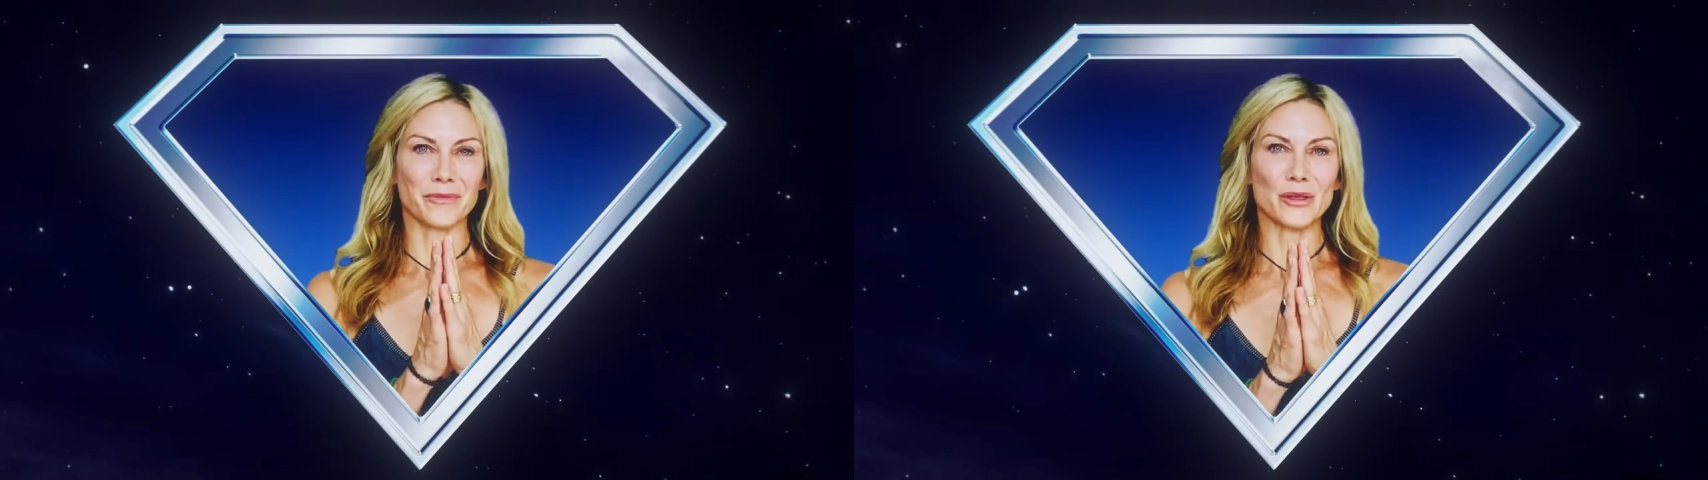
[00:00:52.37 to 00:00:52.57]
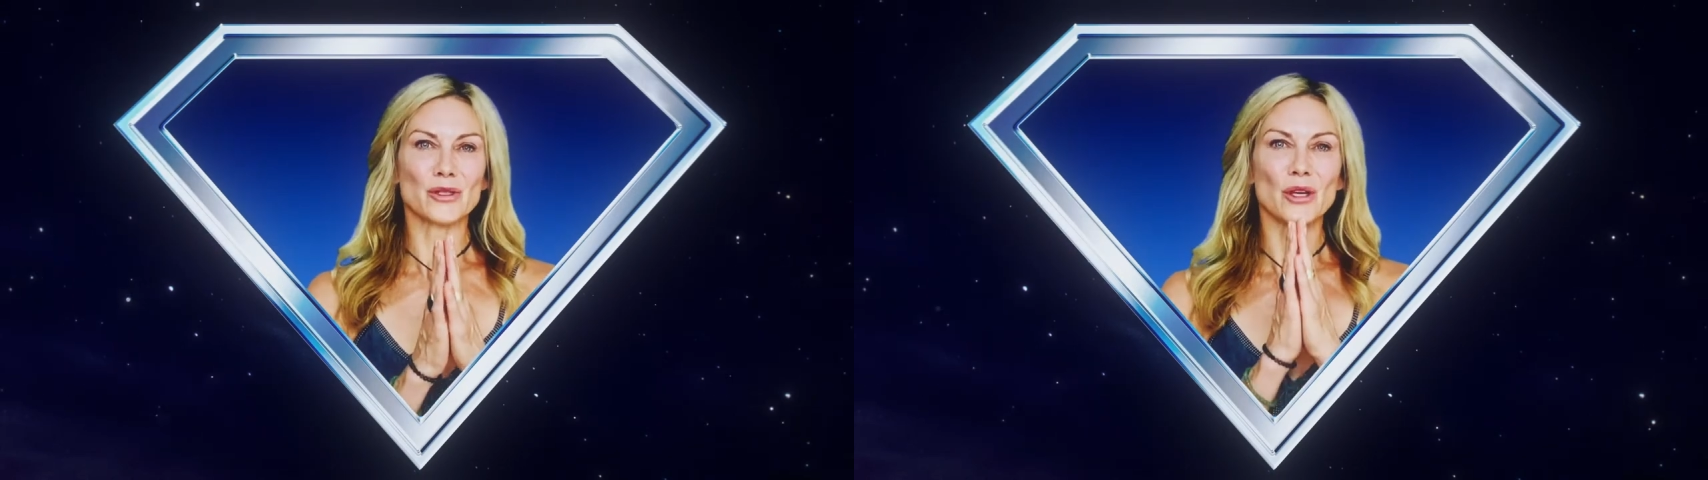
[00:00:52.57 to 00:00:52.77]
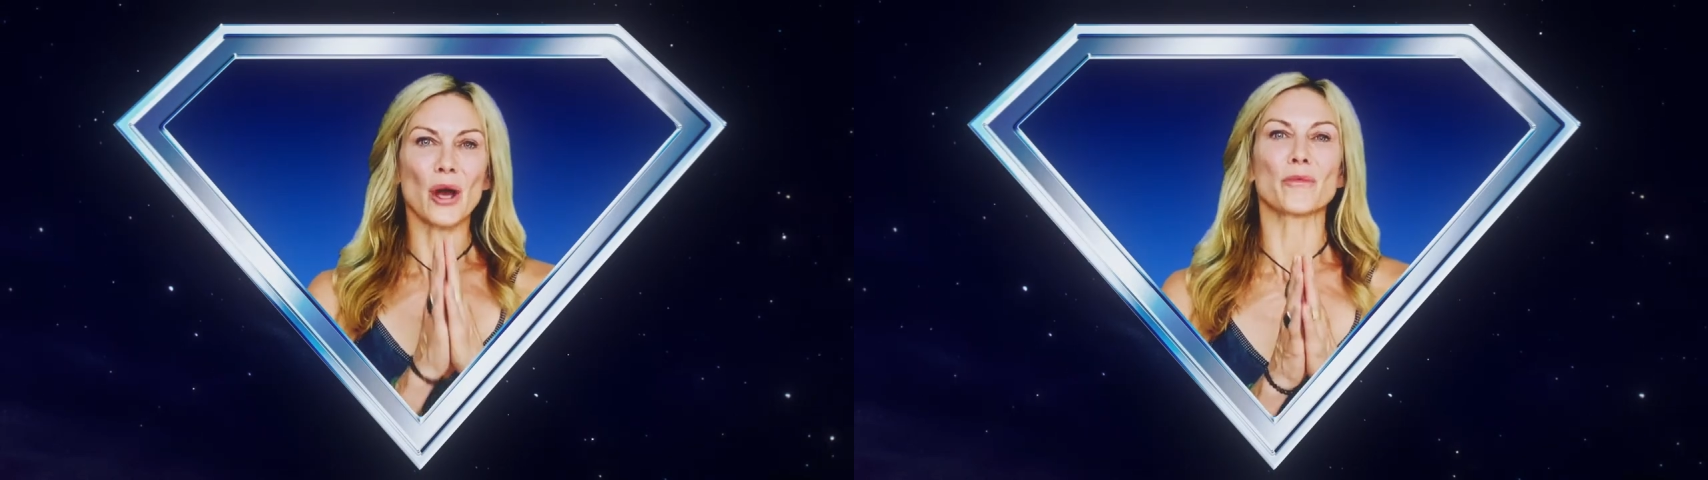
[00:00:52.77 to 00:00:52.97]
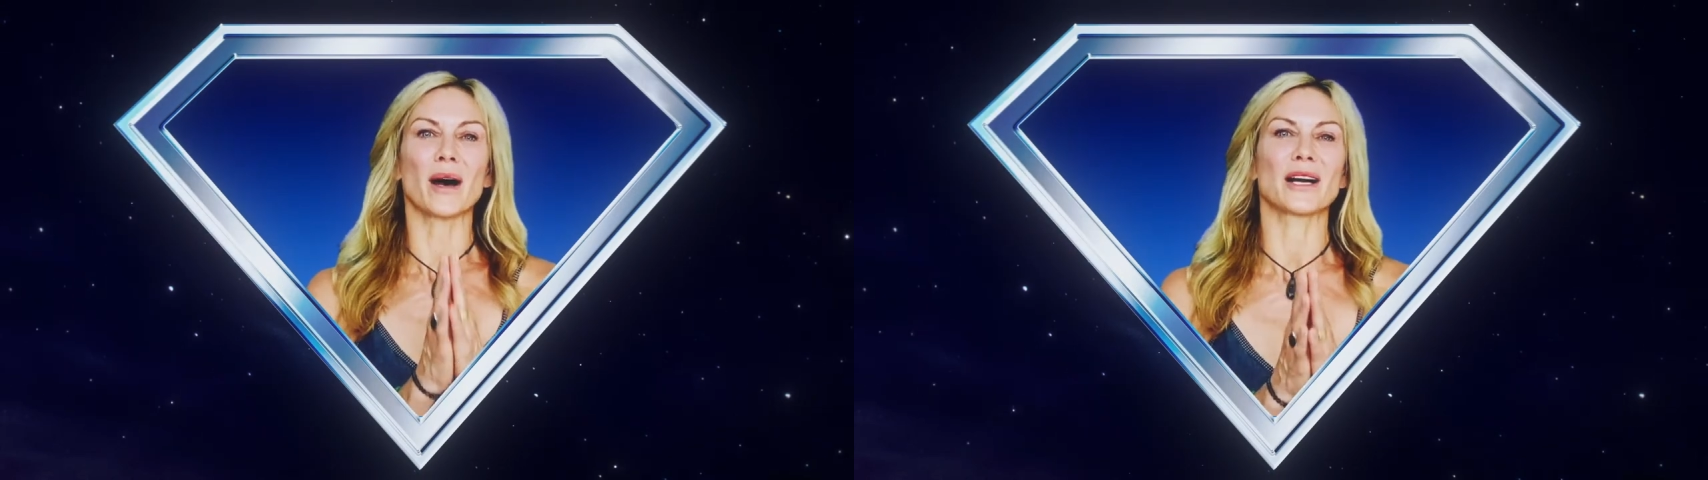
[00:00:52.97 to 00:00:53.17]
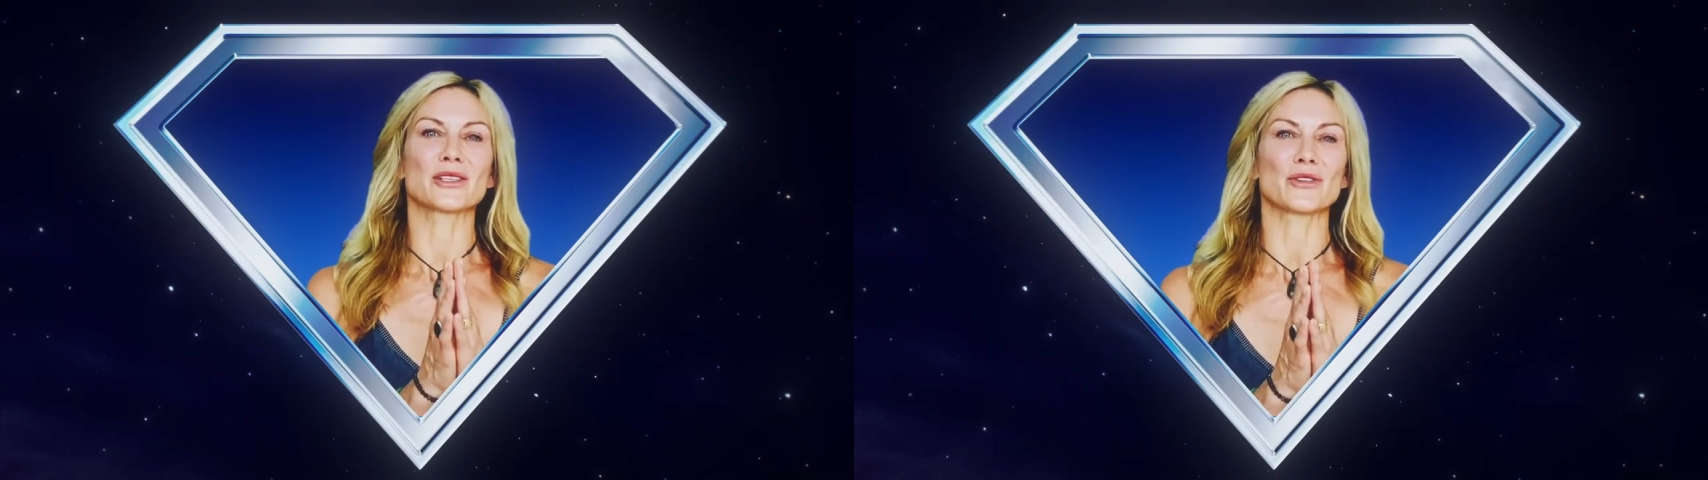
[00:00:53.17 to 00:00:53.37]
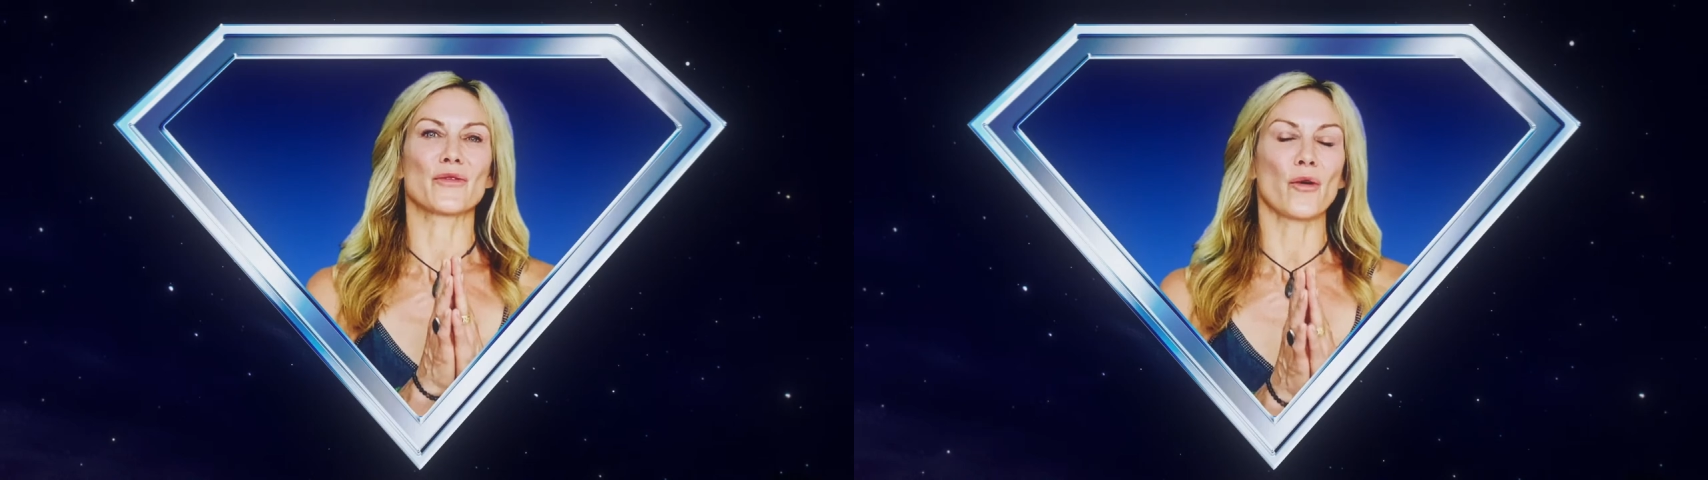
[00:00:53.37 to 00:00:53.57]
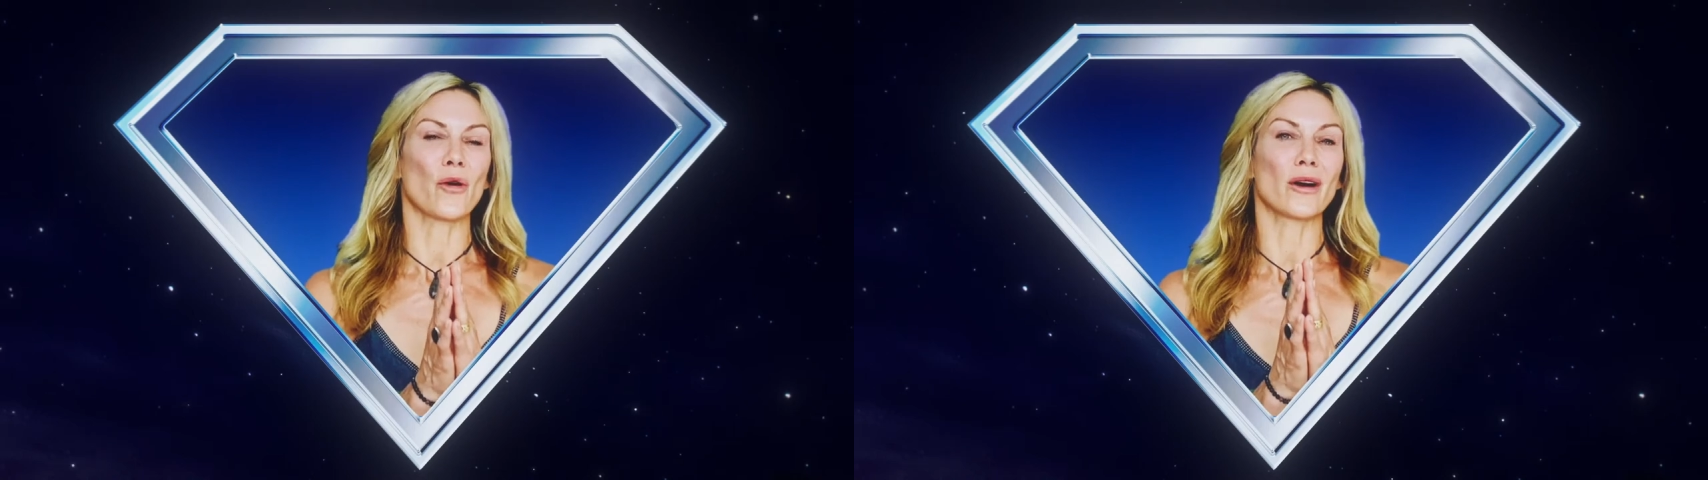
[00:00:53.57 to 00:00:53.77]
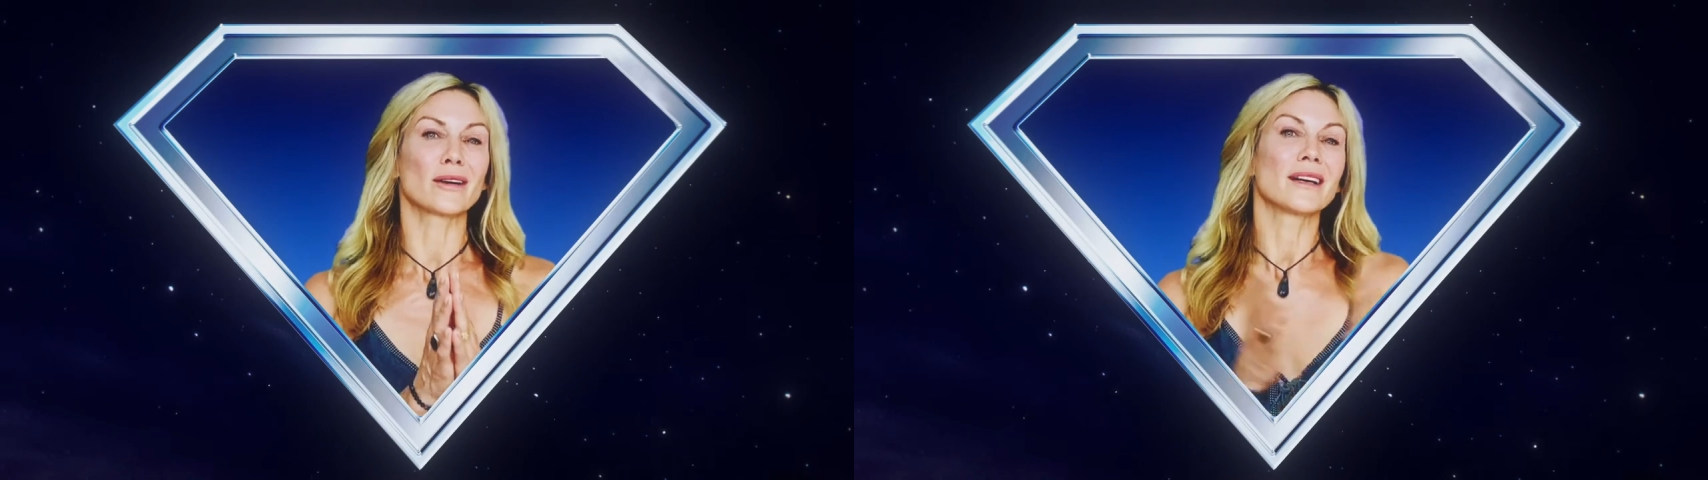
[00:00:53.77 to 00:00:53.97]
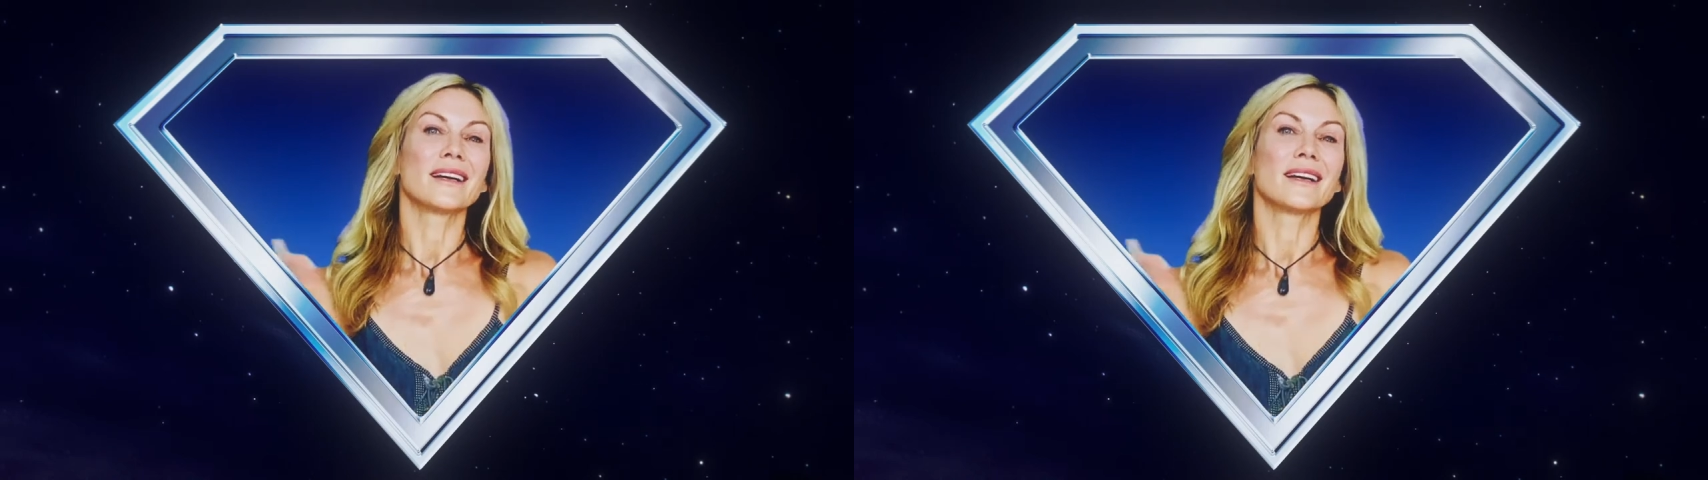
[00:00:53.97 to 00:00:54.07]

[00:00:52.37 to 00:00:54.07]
so much for